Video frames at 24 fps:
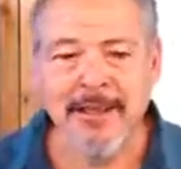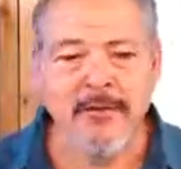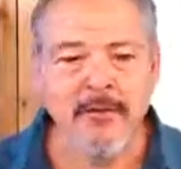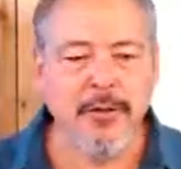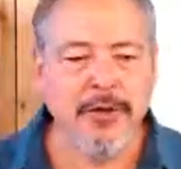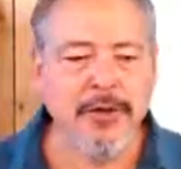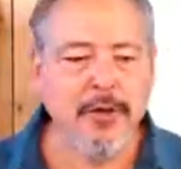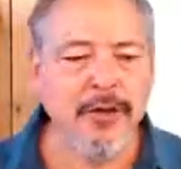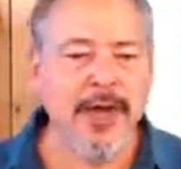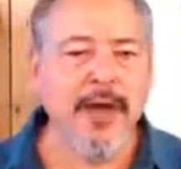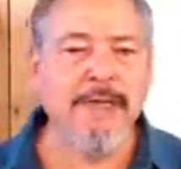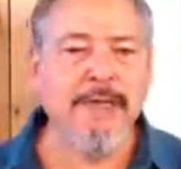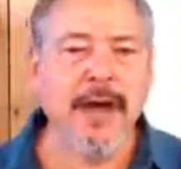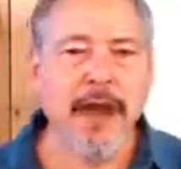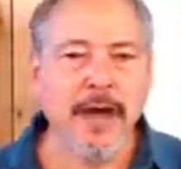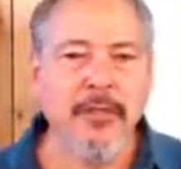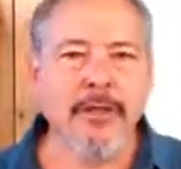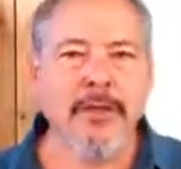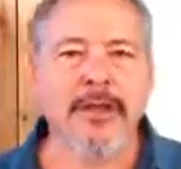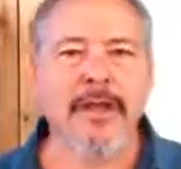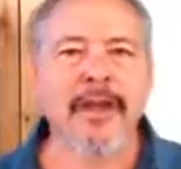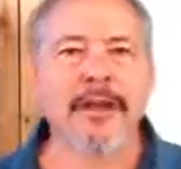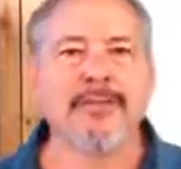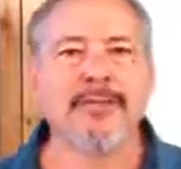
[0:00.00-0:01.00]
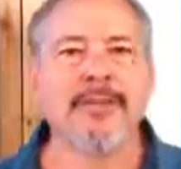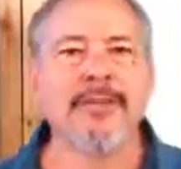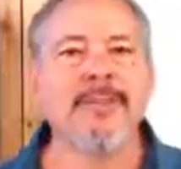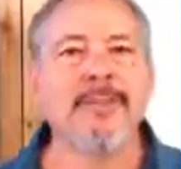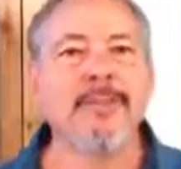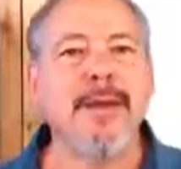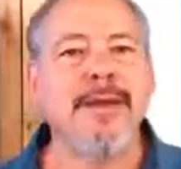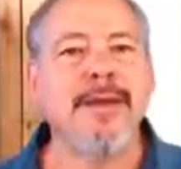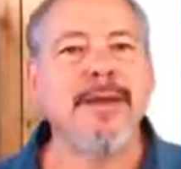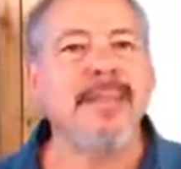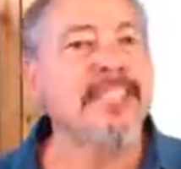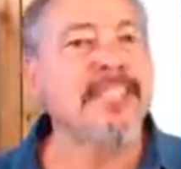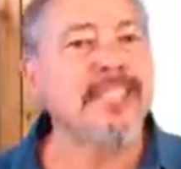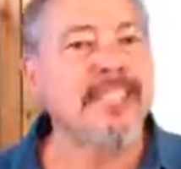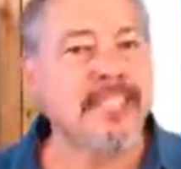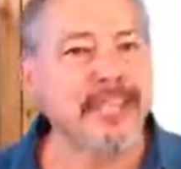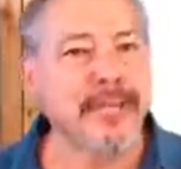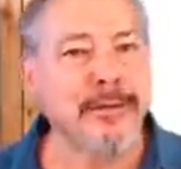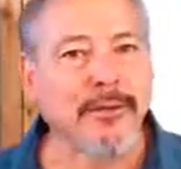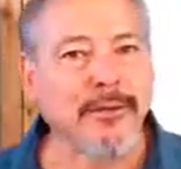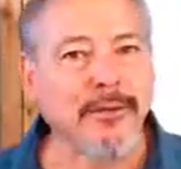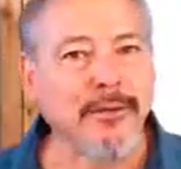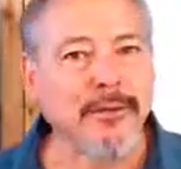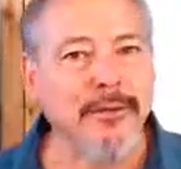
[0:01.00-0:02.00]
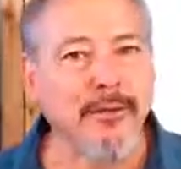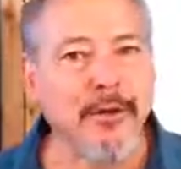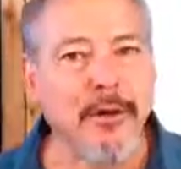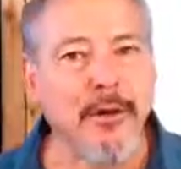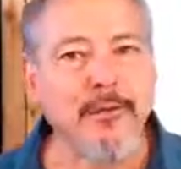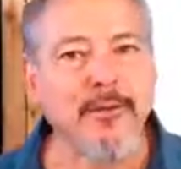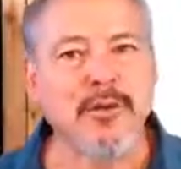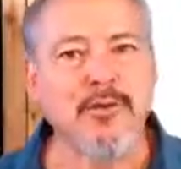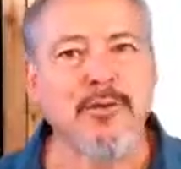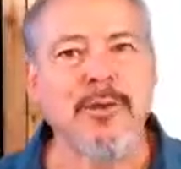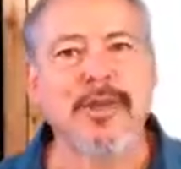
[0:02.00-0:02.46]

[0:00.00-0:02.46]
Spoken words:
When you have other countries making similar moves,